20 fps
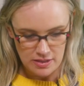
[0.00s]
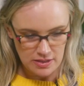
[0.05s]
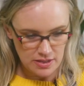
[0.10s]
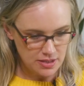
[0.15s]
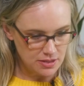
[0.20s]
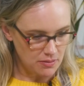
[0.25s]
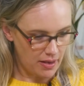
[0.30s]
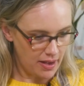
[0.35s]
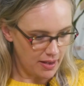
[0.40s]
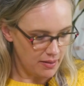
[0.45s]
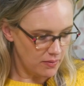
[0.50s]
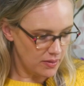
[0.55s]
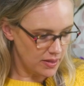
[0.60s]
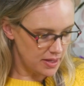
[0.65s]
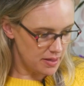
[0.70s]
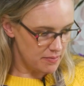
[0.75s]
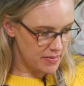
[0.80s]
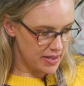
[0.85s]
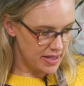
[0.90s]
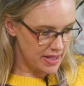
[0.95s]
So I
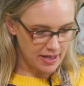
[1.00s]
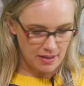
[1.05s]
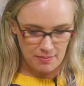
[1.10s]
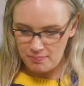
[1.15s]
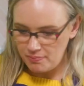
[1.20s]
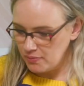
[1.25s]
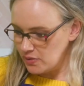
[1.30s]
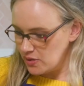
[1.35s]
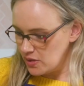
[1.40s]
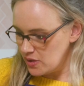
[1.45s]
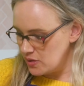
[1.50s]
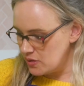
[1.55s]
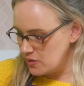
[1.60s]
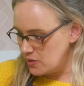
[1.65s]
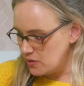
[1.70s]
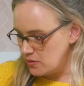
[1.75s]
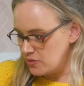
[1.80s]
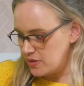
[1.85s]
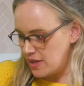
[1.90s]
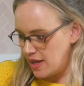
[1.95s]
want to make a
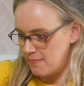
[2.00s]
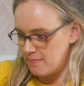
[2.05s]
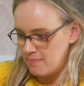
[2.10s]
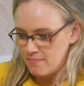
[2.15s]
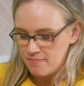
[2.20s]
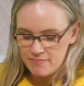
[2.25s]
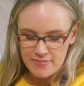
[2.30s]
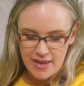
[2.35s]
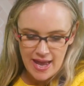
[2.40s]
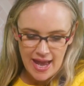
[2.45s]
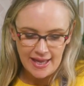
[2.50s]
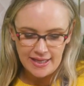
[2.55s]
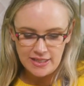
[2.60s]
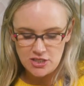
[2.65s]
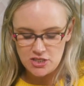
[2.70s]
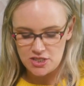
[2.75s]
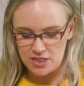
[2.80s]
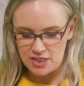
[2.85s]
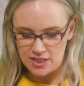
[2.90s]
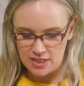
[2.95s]
blue that
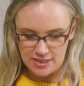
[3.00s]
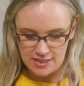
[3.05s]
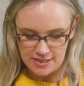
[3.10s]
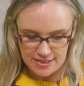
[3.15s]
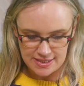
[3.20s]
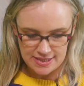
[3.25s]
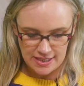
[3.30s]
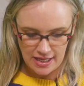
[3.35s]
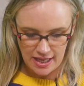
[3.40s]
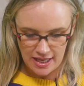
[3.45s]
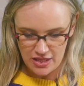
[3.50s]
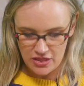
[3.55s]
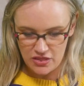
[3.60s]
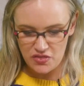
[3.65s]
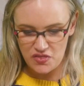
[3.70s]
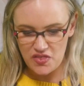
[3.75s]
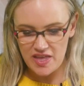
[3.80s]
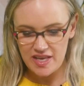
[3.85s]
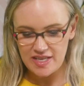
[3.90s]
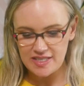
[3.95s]
matches
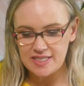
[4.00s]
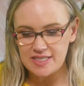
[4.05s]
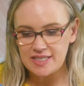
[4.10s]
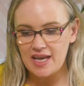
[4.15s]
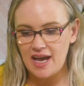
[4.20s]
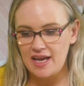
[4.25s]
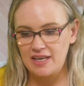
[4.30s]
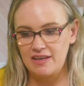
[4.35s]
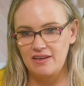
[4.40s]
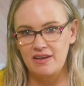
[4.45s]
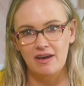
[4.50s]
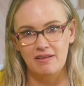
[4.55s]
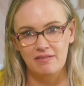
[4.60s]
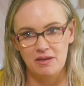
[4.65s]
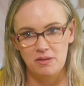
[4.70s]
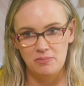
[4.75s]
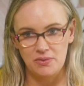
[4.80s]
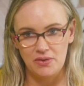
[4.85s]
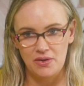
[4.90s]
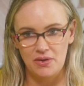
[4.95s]
this kind of
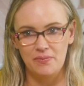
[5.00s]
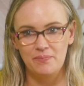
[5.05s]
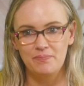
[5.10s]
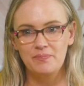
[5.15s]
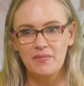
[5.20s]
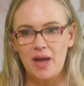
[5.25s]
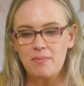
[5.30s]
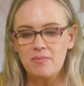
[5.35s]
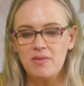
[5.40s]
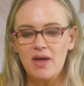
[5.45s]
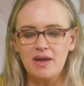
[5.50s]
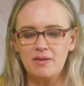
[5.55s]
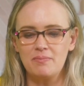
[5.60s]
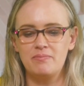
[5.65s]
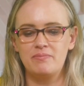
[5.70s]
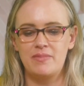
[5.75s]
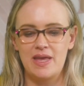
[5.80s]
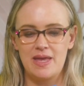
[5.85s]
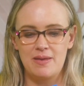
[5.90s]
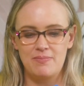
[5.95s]
color blue. I'm not
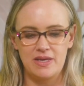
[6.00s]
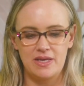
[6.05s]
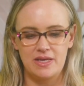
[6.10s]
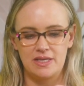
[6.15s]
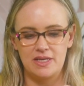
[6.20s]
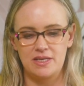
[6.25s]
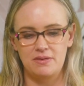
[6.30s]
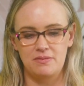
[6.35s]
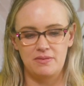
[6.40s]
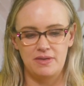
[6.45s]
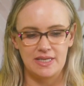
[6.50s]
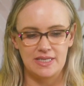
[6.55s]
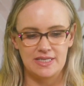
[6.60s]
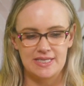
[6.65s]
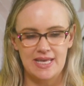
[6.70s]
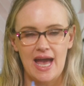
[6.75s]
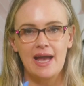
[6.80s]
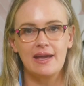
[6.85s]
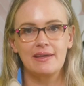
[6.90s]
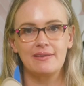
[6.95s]
maybe going to do it
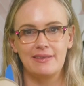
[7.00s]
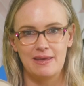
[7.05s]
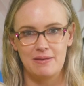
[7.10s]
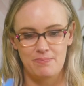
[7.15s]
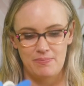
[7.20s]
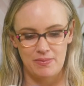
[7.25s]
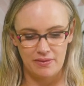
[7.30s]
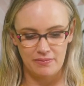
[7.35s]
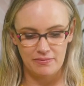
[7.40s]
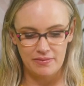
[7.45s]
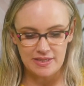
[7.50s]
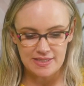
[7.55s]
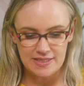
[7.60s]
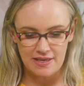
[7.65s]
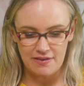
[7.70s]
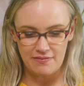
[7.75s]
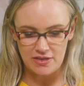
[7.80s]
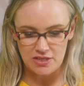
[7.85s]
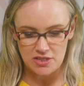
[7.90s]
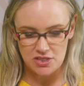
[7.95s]
exactly, but let's
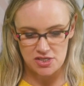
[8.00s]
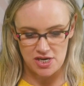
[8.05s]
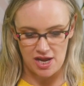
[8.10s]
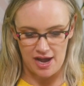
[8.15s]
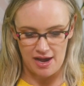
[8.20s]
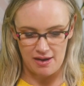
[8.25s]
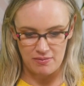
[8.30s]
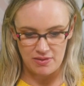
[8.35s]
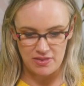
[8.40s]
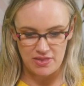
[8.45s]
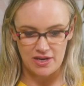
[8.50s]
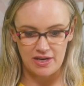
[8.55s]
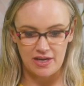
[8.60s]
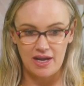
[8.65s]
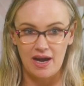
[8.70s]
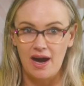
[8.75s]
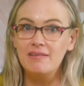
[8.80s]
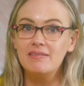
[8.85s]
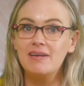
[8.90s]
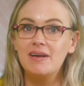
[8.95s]
give it a shot with our
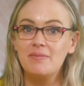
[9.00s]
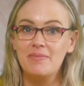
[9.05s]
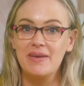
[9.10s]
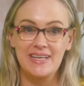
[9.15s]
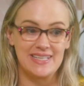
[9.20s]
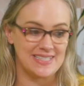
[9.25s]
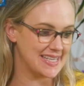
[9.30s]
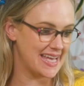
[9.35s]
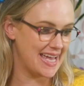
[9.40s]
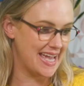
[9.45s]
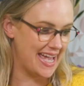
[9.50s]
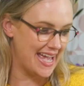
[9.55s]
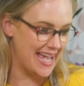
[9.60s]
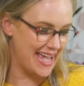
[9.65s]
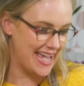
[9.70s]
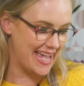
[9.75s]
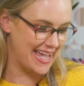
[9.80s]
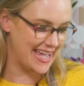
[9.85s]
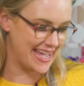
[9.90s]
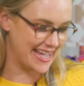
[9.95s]
color
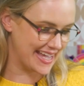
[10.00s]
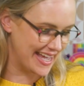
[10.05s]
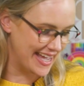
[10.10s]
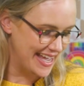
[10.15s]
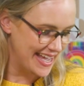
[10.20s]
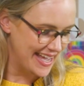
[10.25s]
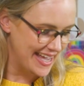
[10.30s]
mixing.